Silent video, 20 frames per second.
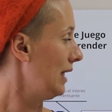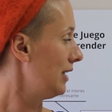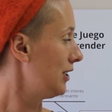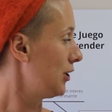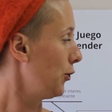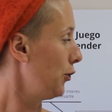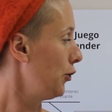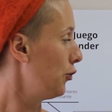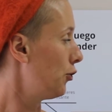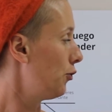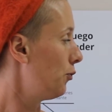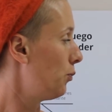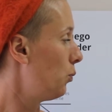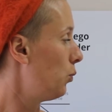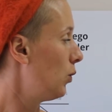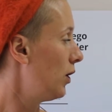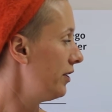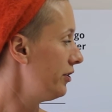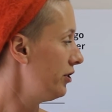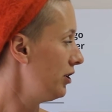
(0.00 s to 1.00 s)
So you're
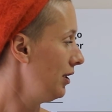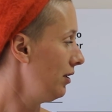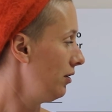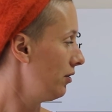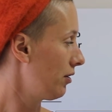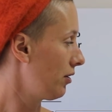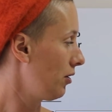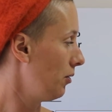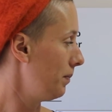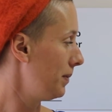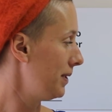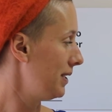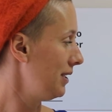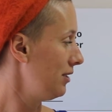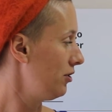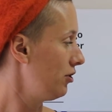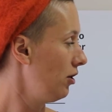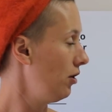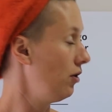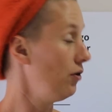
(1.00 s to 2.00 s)
watching your
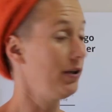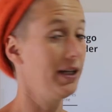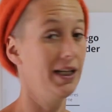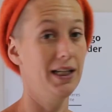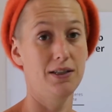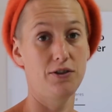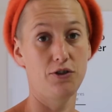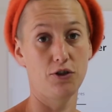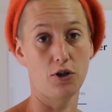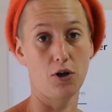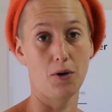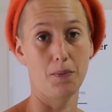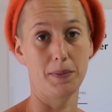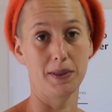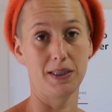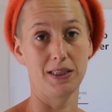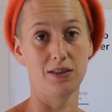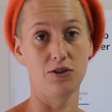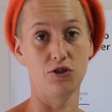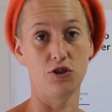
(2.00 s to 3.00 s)
competition, looking at your
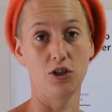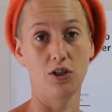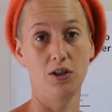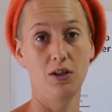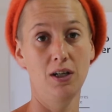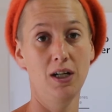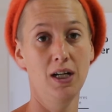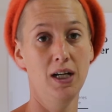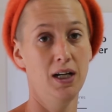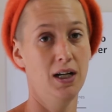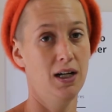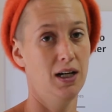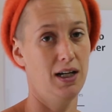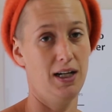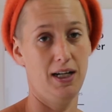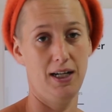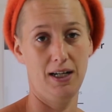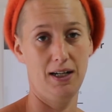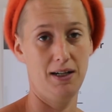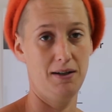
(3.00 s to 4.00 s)
competition
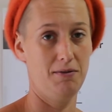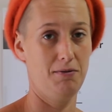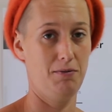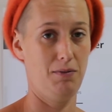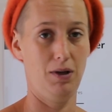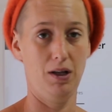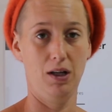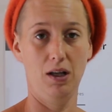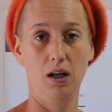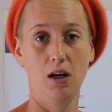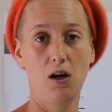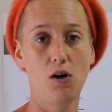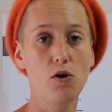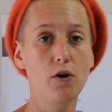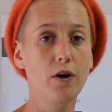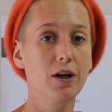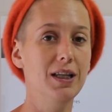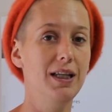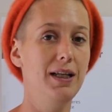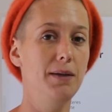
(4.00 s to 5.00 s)

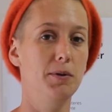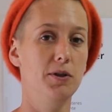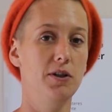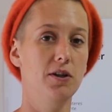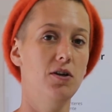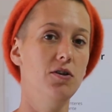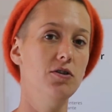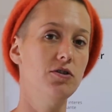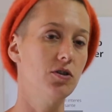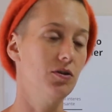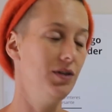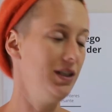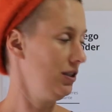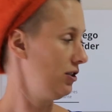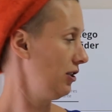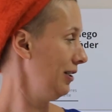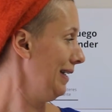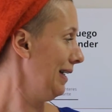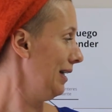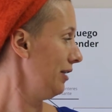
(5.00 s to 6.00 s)
locally, but also
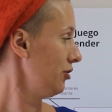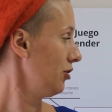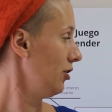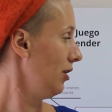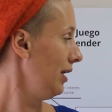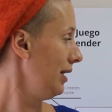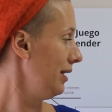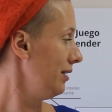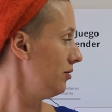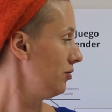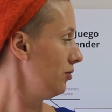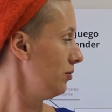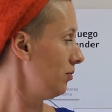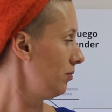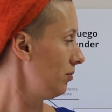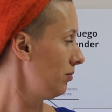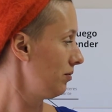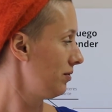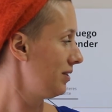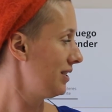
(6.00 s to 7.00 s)
internationally,
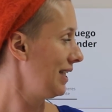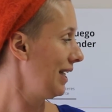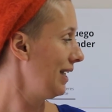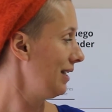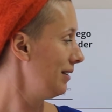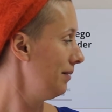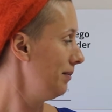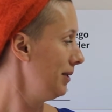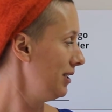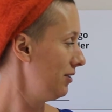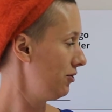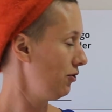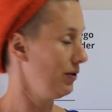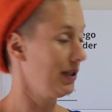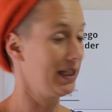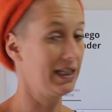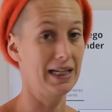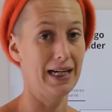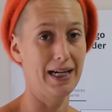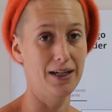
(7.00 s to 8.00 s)
to take them into
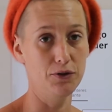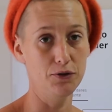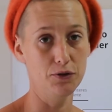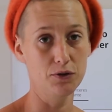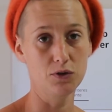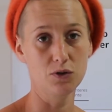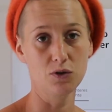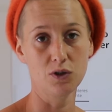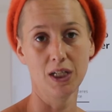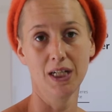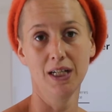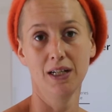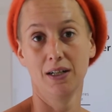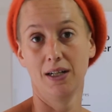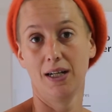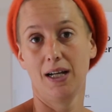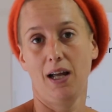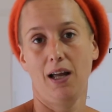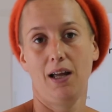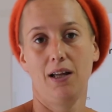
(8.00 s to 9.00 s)
account
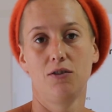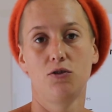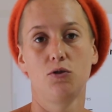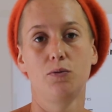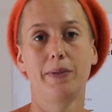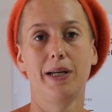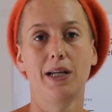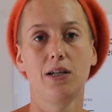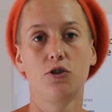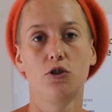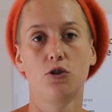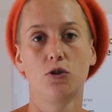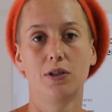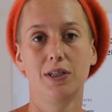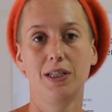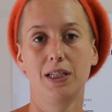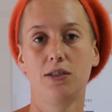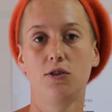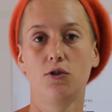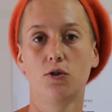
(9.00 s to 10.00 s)
and to make sure
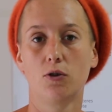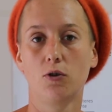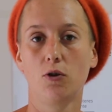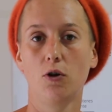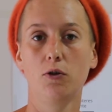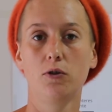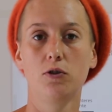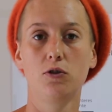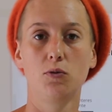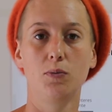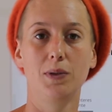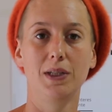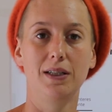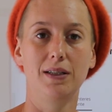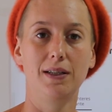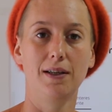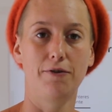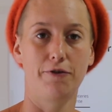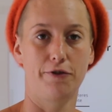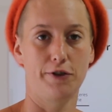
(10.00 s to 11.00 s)
that you're going to be
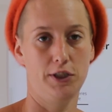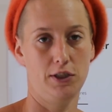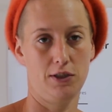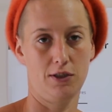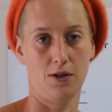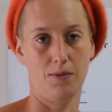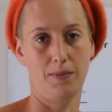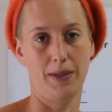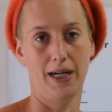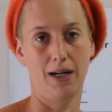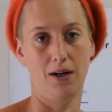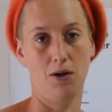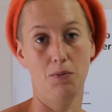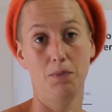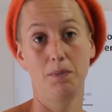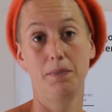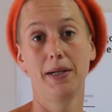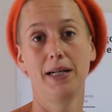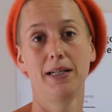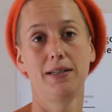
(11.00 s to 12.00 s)
different
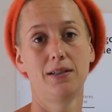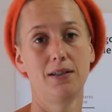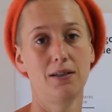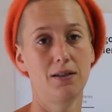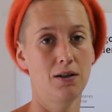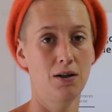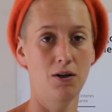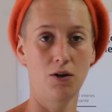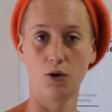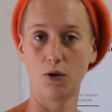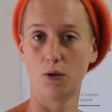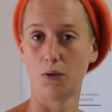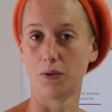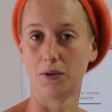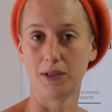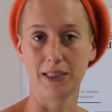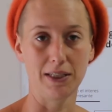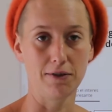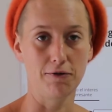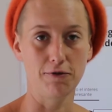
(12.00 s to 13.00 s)
somehow, better
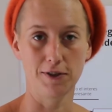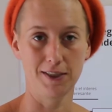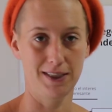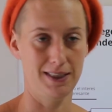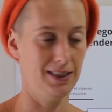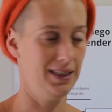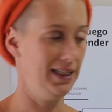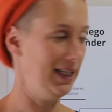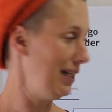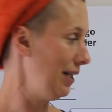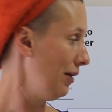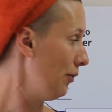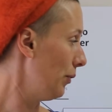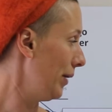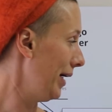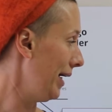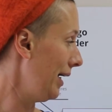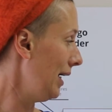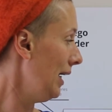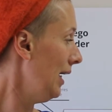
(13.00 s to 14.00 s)
or different in any
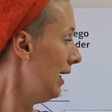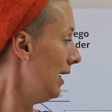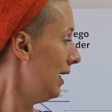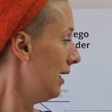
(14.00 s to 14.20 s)
way,